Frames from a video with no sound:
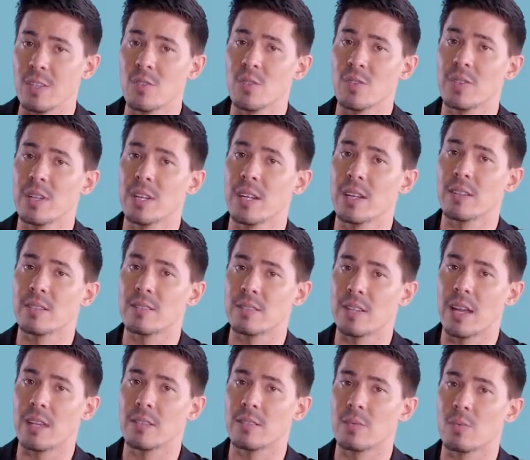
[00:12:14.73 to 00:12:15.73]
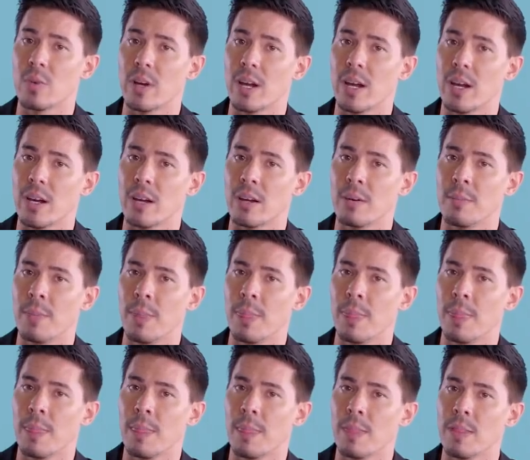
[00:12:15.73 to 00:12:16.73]
interesting in a sense where
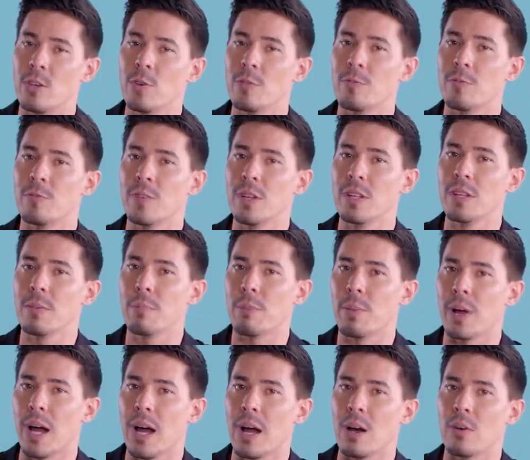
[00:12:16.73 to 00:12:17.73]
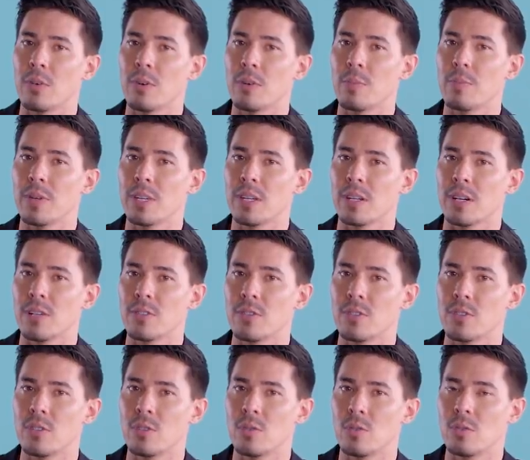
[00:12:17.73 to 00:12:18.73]
you feel empowered
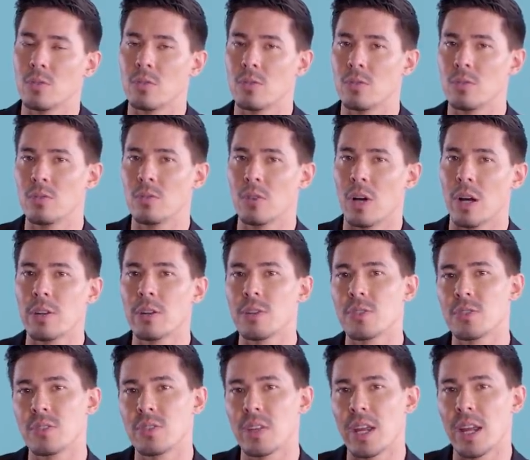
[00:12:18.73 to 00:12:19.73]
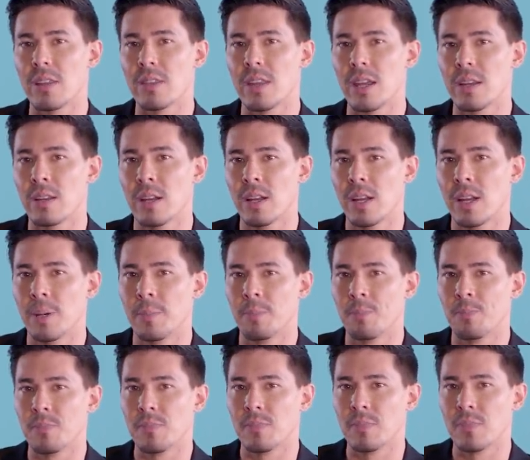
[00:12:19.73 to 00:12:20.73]
because you understand that
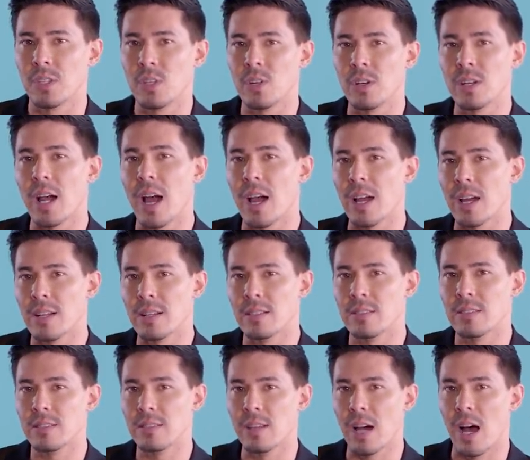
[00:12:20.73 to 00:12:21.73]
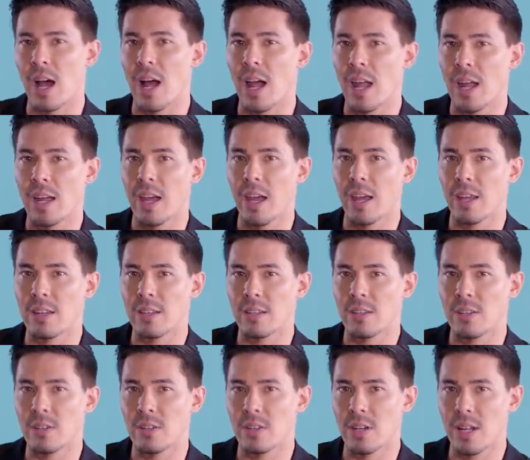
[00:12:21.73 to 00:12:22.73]
you're not gonna die, and
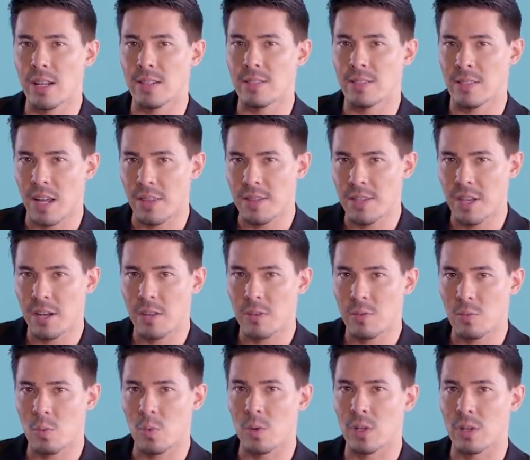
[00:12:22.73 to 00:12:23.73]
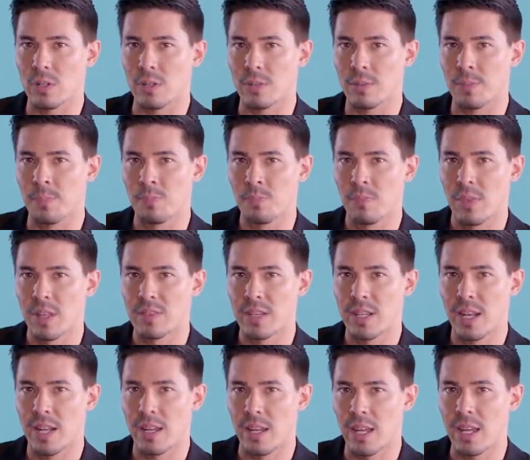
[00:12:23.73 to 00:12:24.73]
it's not the end of the world to get